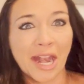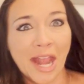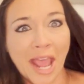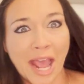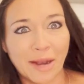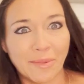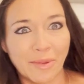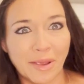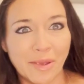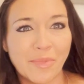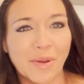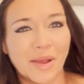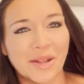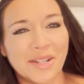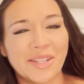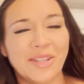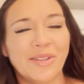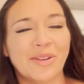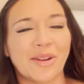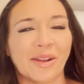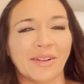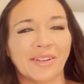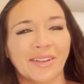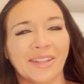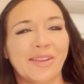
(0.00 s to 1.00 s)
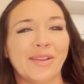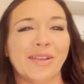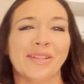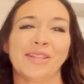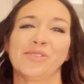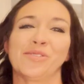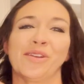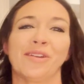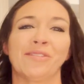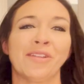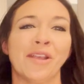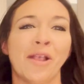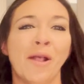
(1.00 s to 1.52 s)
anatomy, but you know, you get
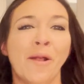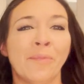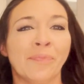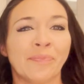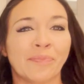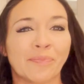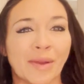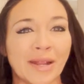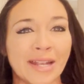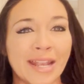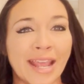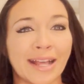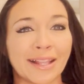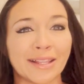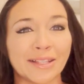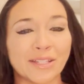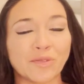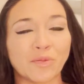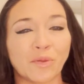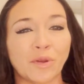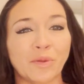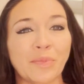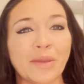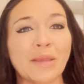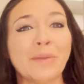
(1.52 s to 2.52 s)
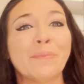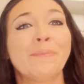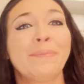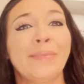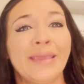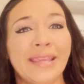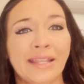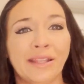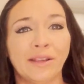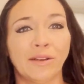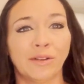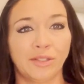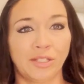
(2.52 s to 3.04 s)
the drift. My necklace would be
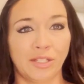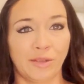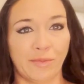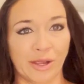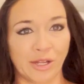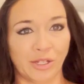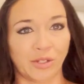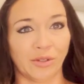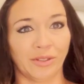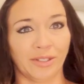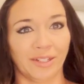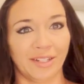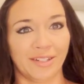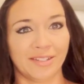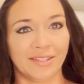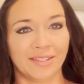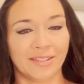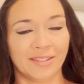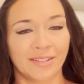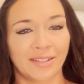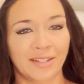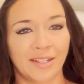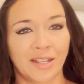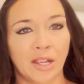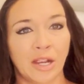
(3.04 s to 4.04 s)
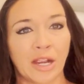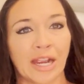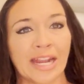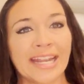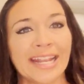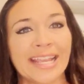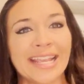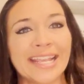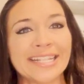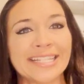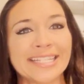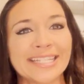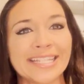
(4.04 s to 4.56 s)
medial to my shoulders.
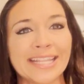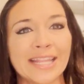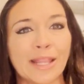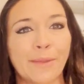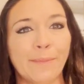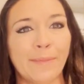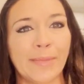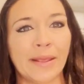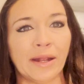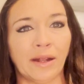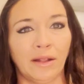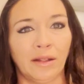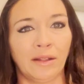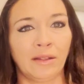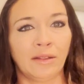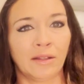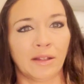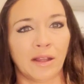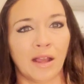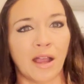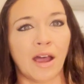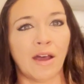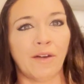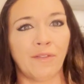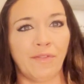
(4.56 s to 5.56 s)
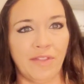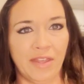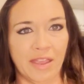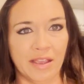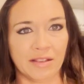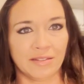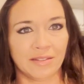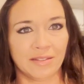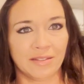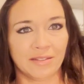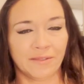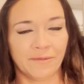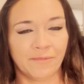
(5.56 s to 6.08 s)
Right? It's in the middle of
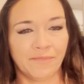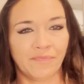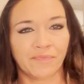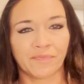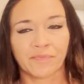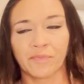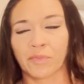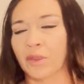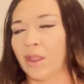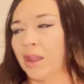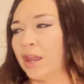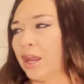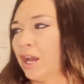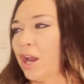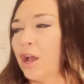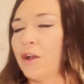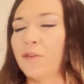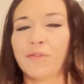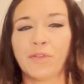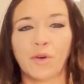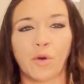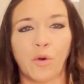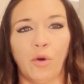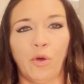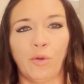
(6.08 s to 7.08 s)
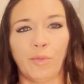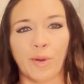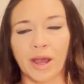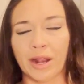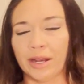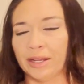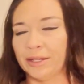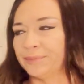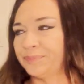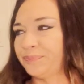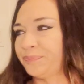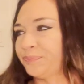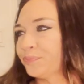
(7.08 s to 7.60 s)
this, right, of the whole body.
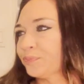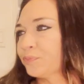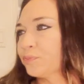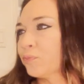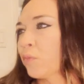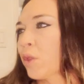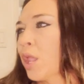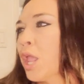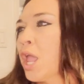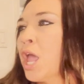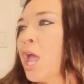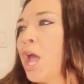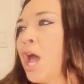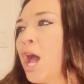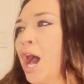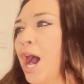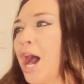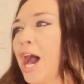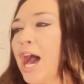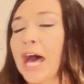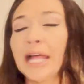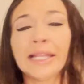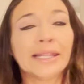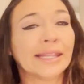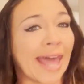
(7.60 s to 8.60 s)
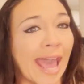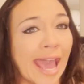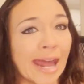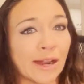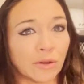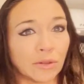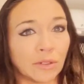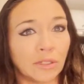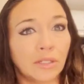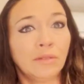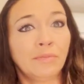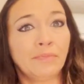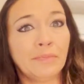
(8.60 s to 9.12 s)
Uh,
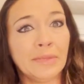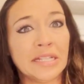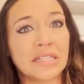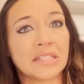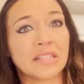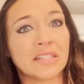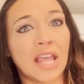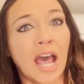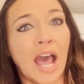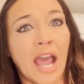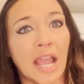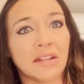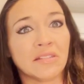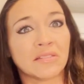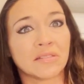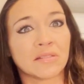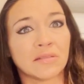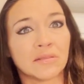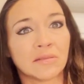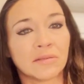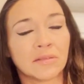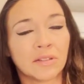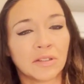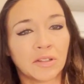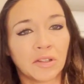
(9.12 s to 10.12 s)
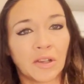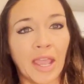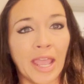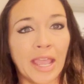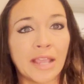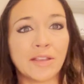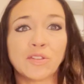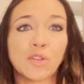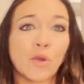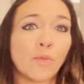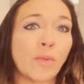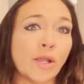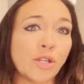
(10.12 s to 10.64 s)
lateral means sides,
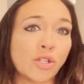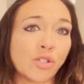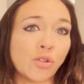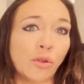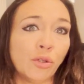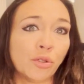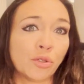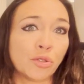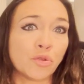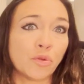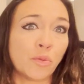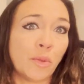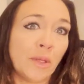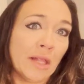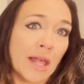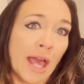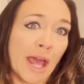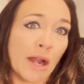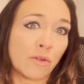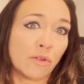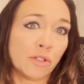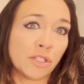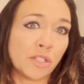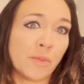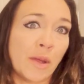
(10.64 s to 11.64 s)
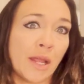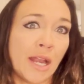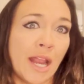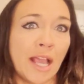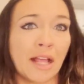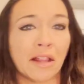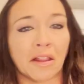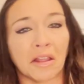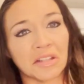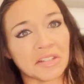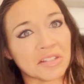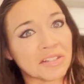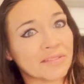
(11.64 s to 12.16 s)
okay? So my shoulders would be lateral to my
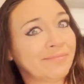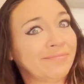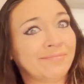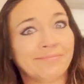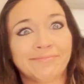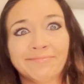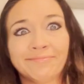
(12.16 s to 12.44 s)
necklace,